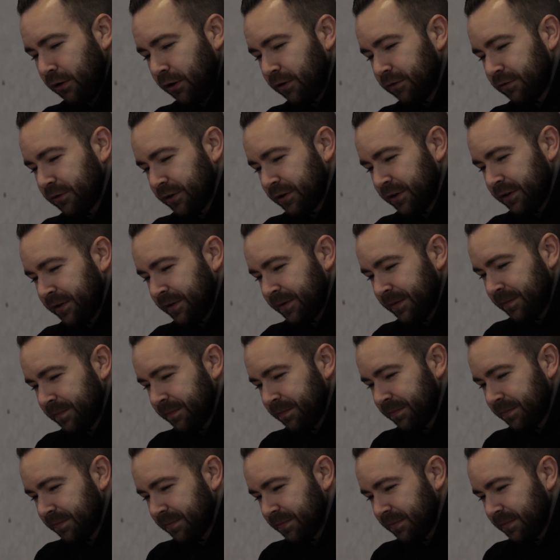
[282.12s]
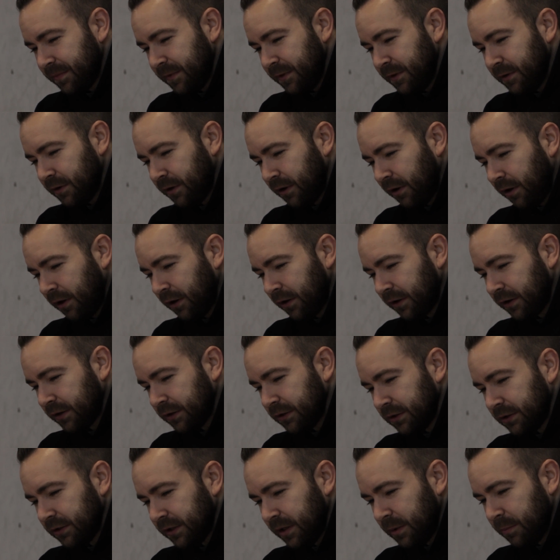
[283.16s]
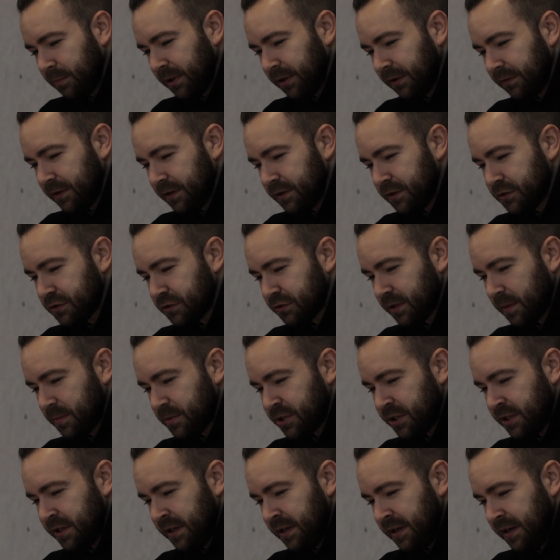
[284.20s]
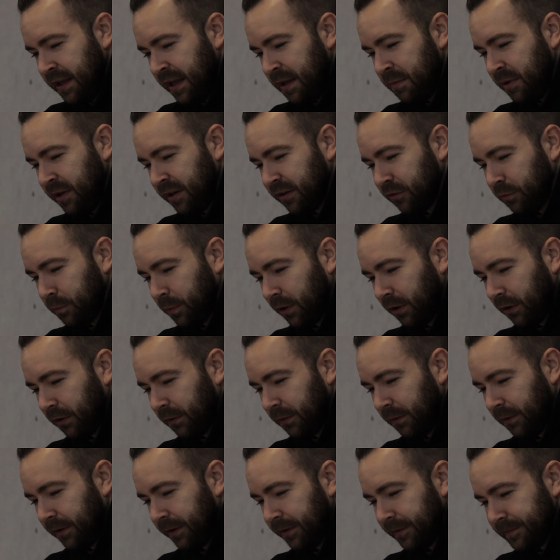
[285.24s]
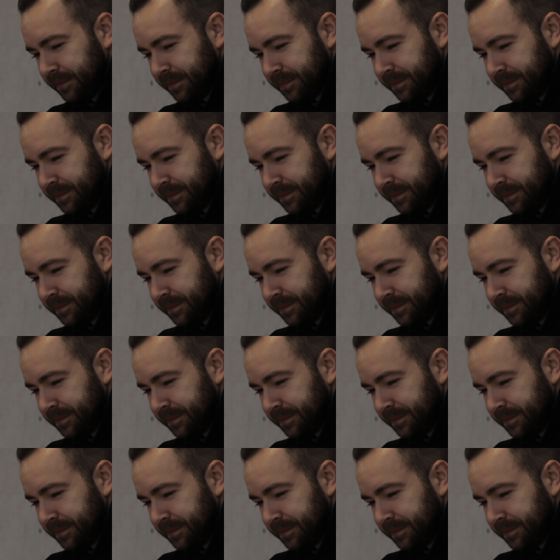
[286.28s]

over your article about the description and naming of parkour?